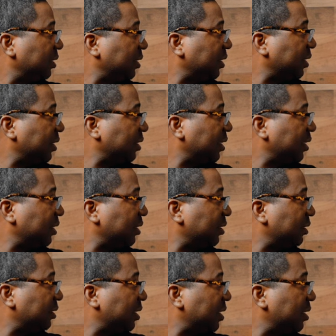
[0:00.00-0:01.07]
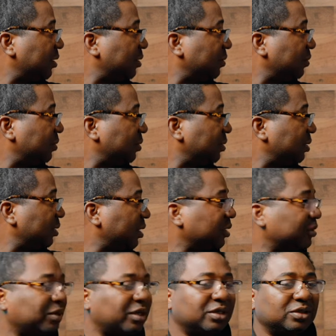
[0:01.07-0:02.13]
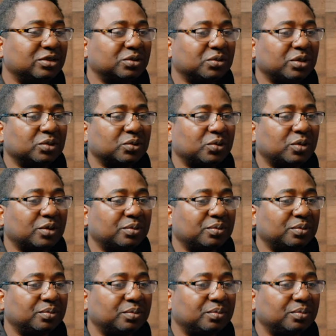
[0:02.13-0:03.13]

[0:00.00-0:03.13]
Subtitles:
And then now gradually towards warm.